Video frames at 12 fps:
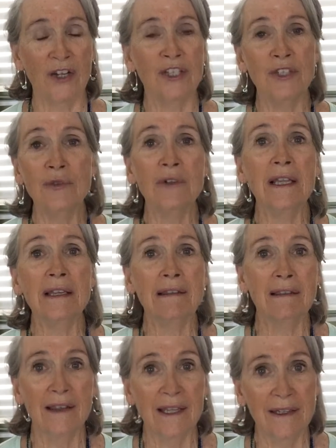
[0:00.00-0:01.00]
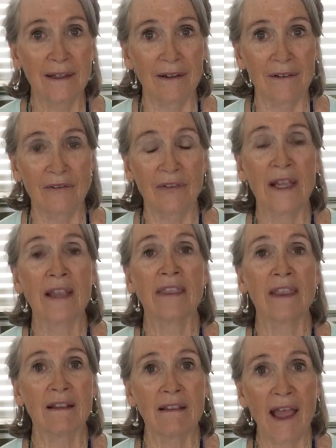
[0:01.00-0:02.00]
You can live
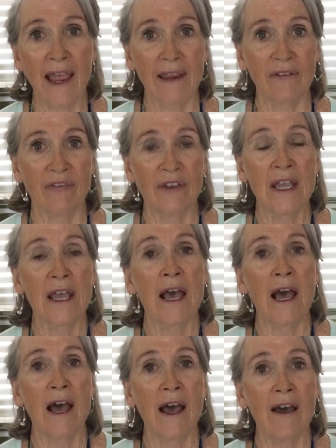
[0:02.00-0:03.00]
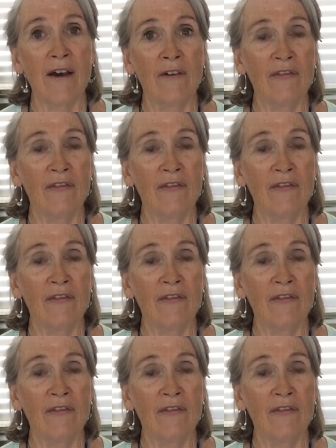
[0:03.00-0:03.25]
the life of